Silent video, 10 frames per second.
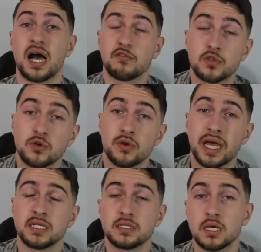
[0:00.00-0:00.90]
After
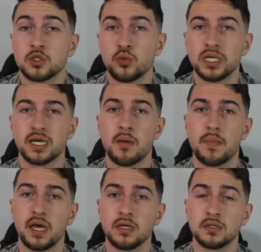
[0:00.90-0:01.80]
a six-week
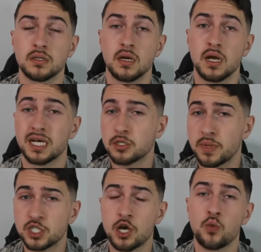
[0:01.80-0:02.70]
campaign,
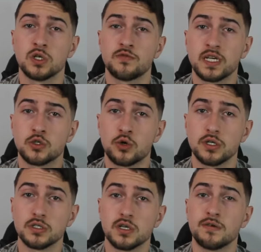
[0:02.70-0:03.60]
Azerbaijan was
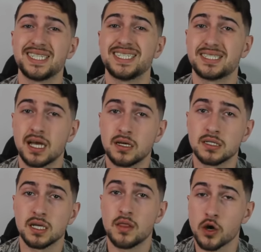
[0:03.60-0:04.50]
victorious of the
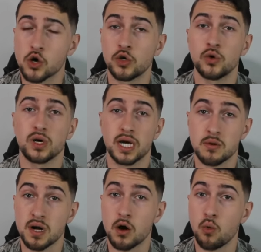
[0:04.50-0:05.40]
second
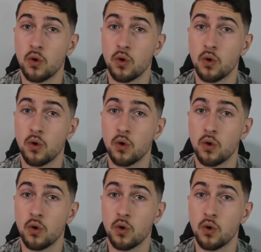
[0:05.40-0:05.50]
Nagorno-Karabakh